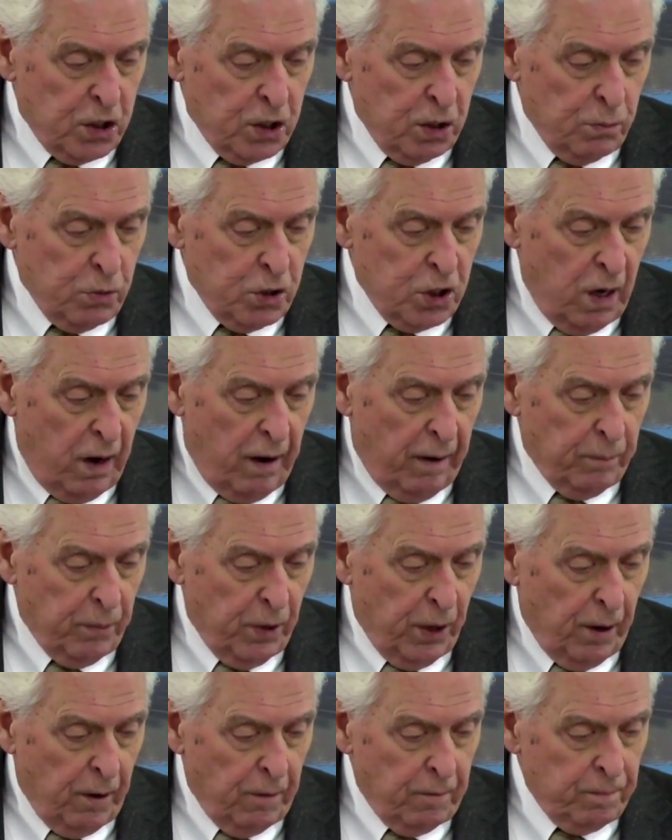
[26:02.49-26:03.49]
some time
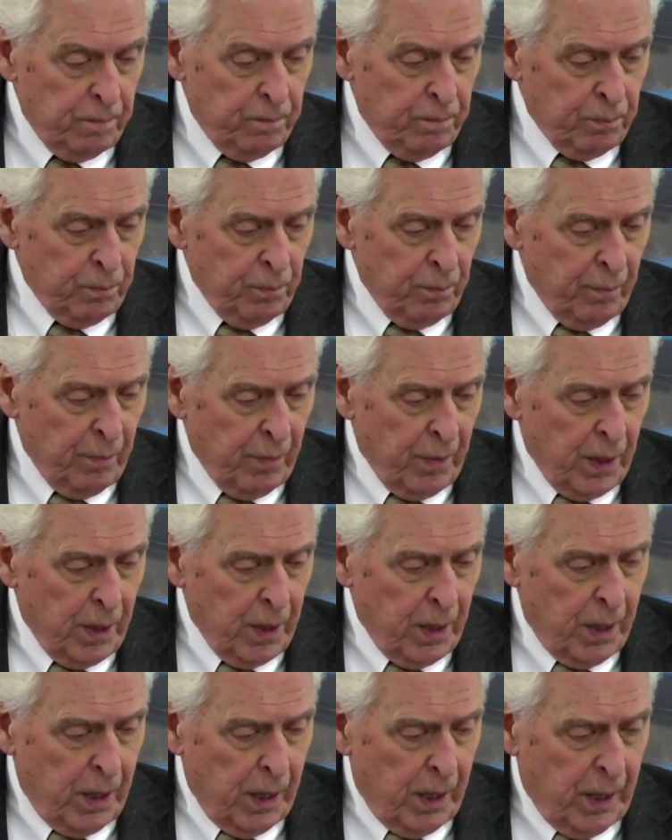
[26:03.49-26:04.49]
there.
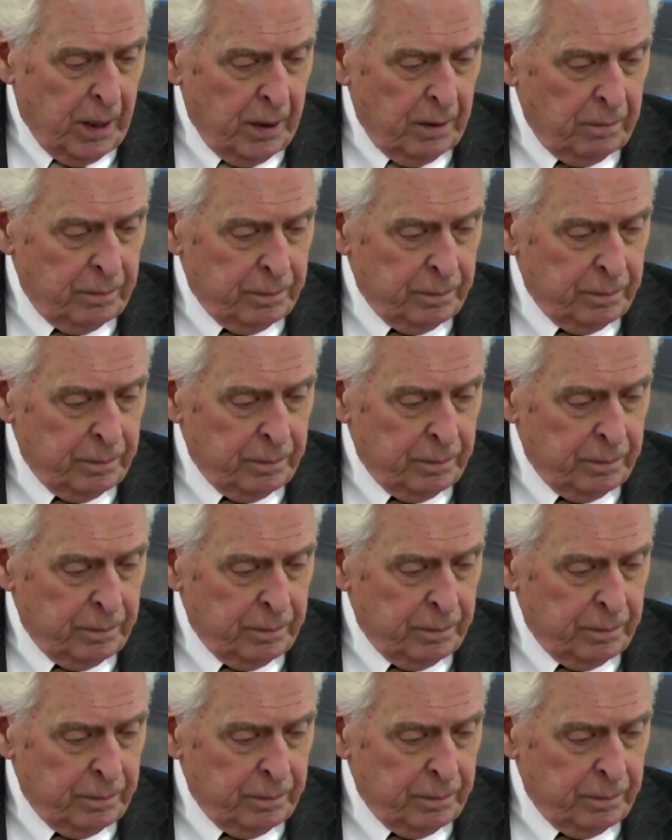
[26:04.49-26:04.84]
Okay.